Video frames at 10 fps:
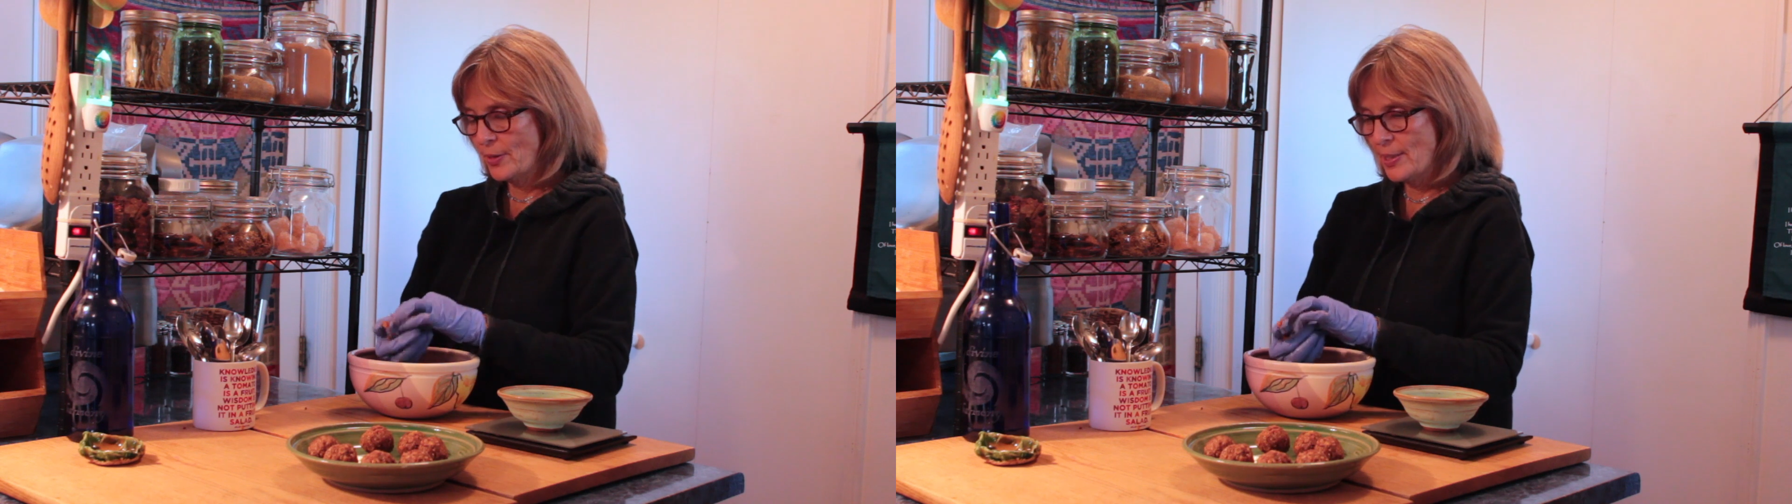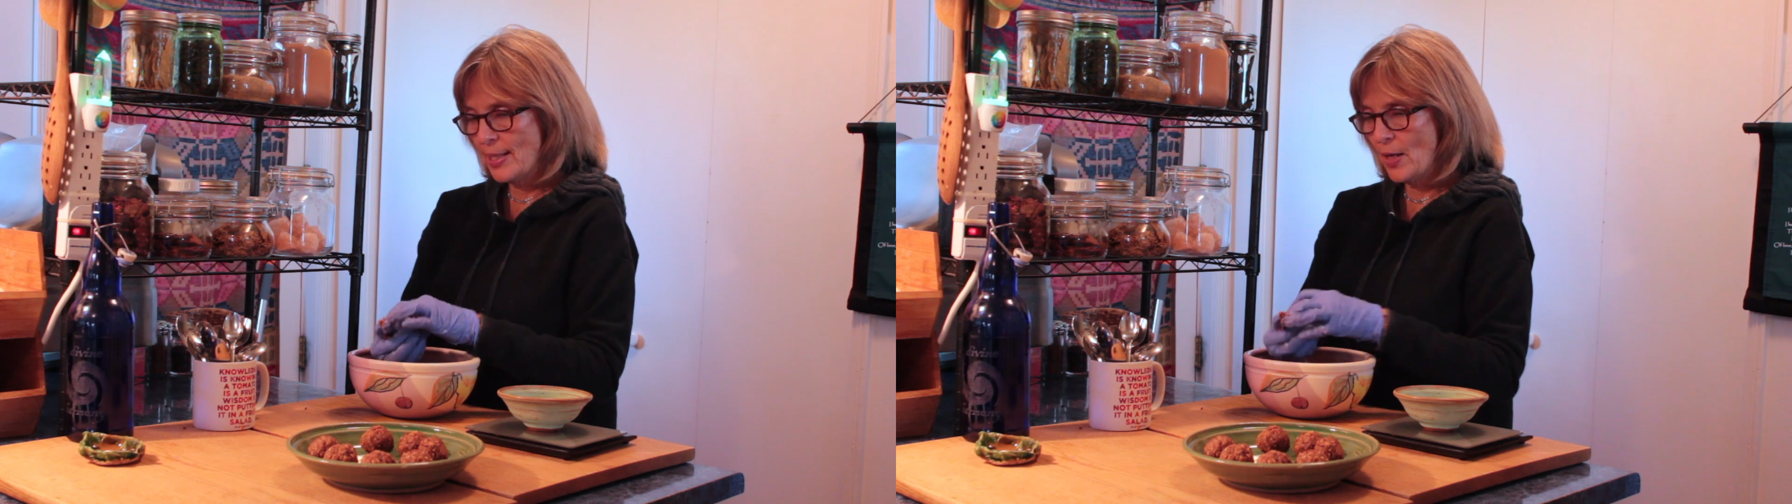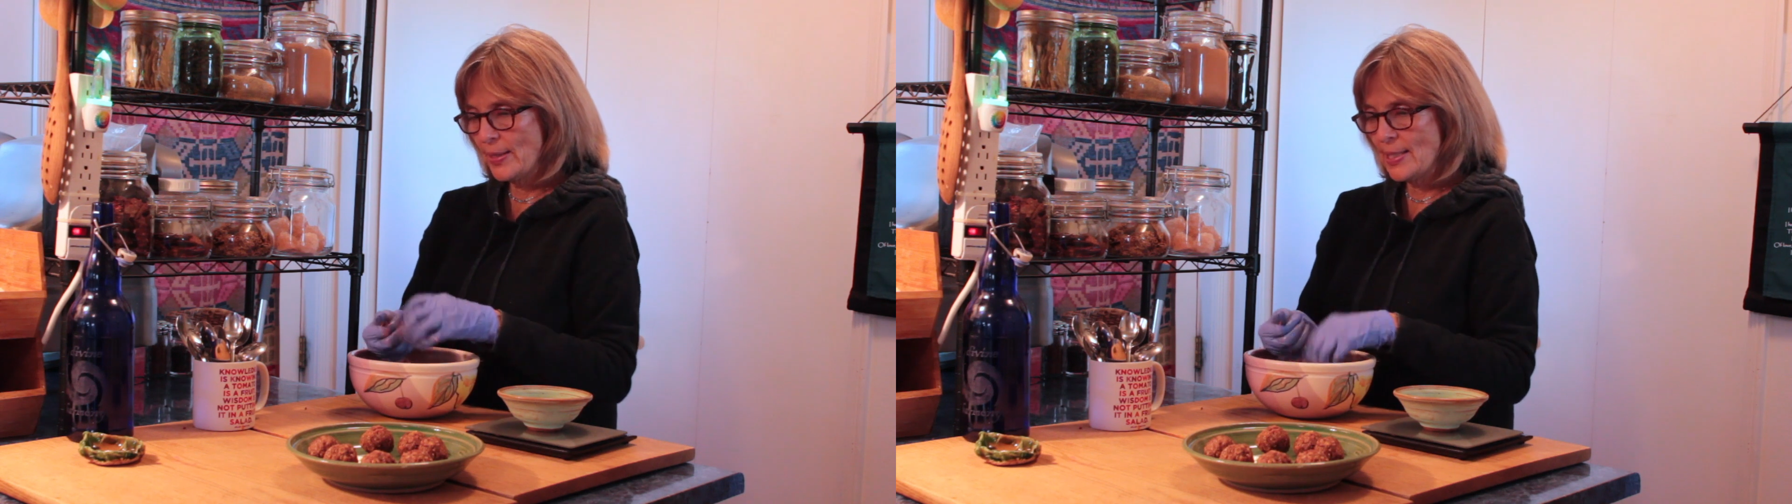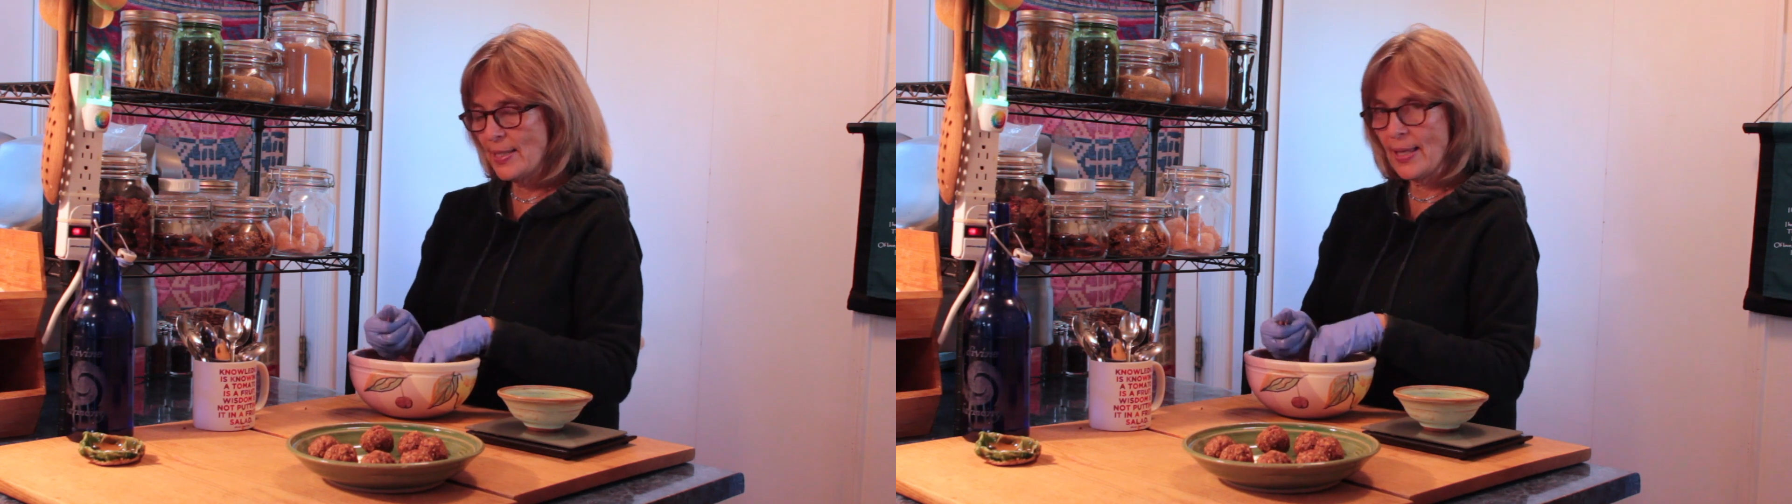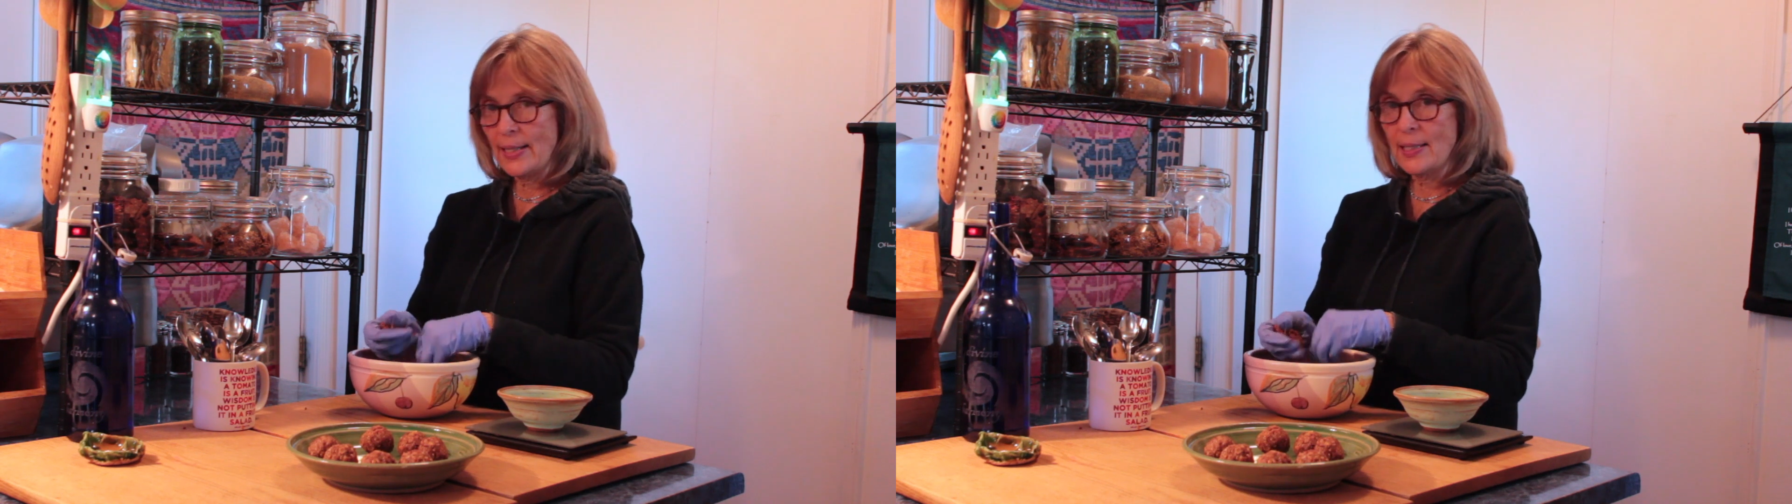can see how
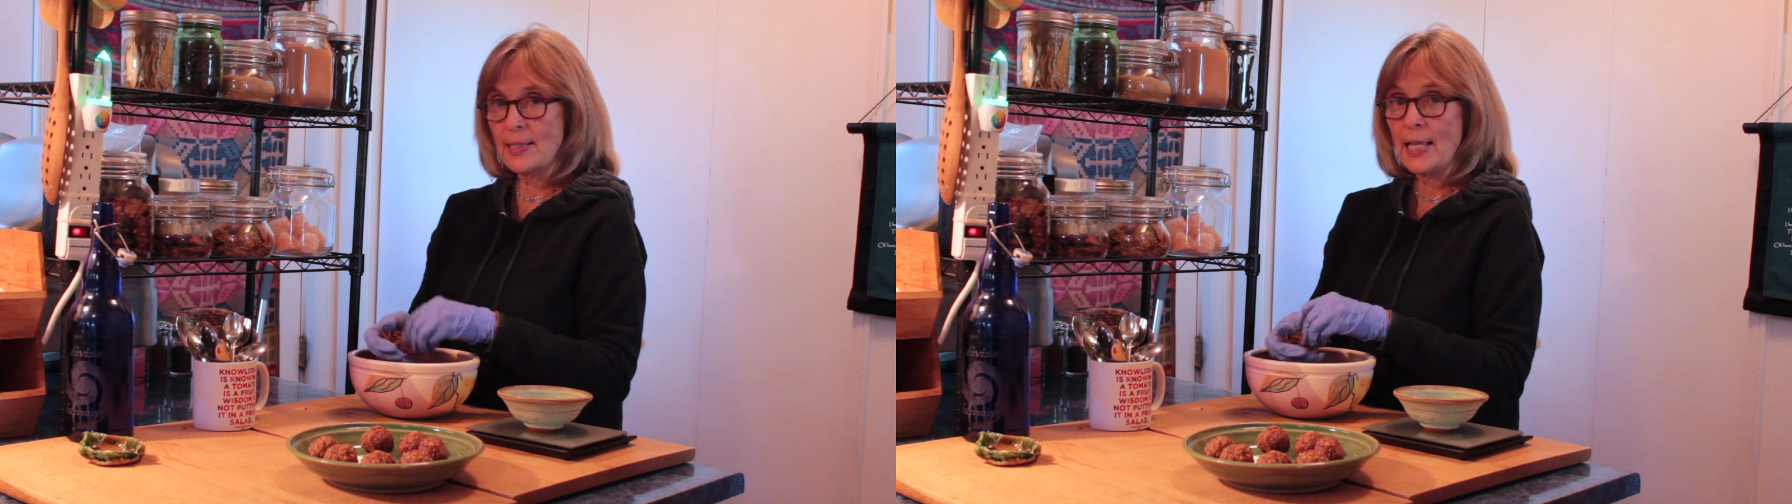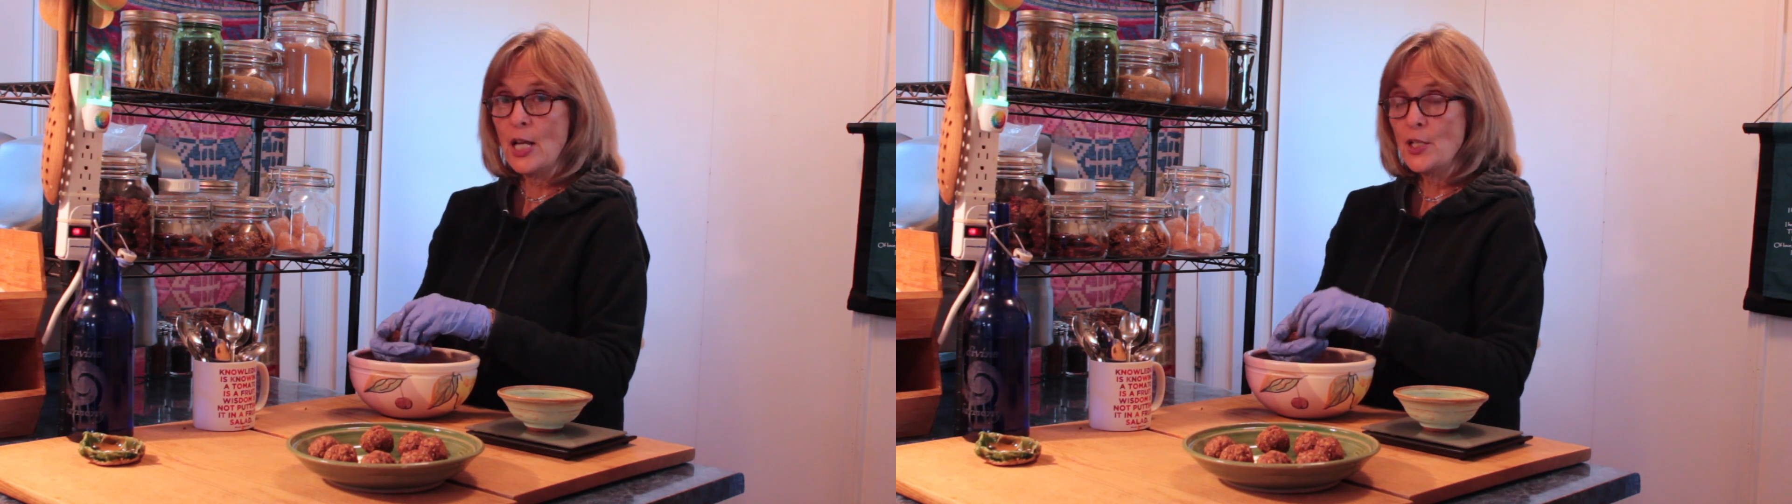easy that is.